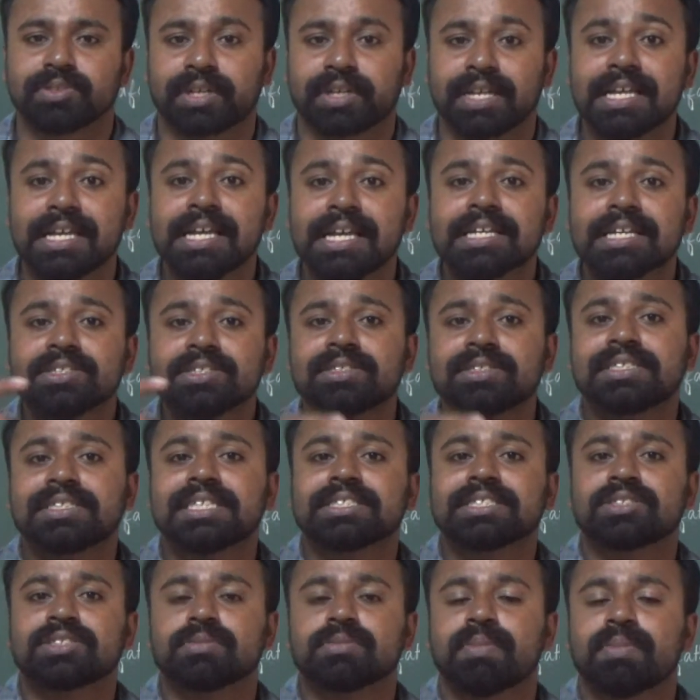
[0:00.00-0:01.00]
Okay, she
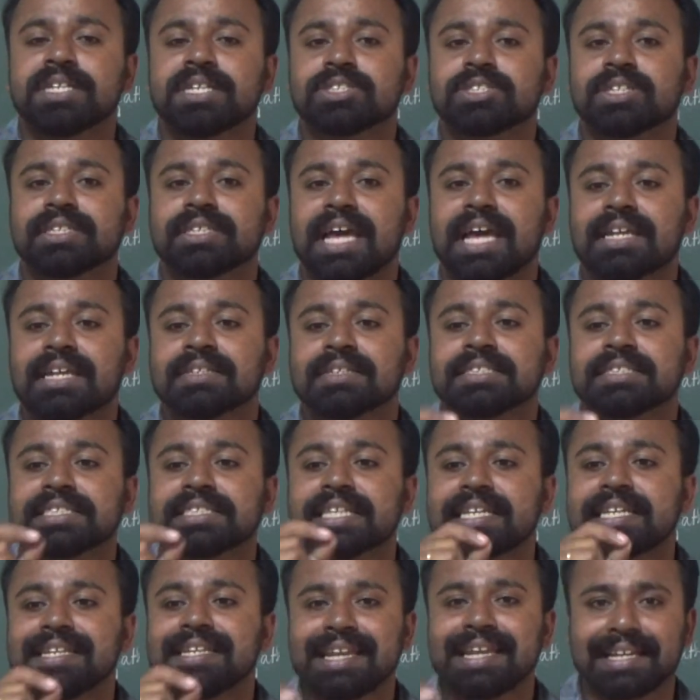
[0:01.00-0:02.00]
just mentioned that it's
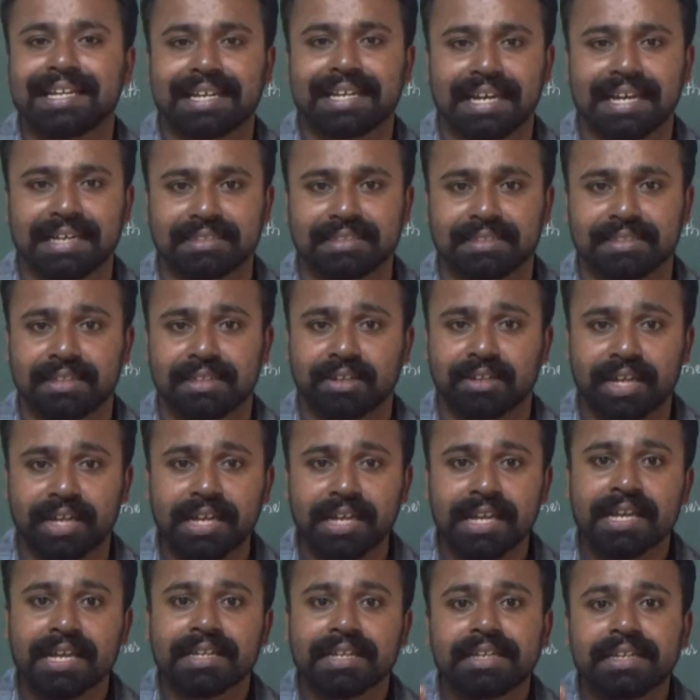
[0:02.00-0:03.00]
a necklace.
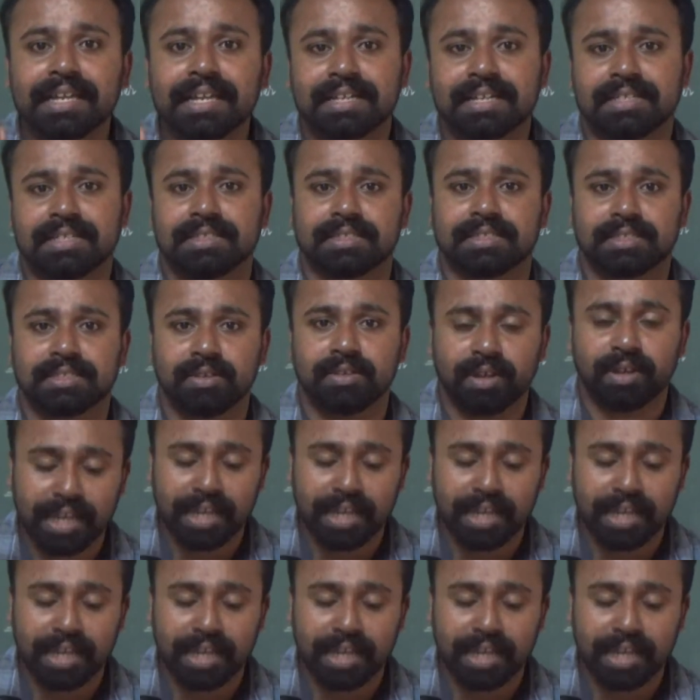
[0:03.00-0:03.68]
Okay, necklace,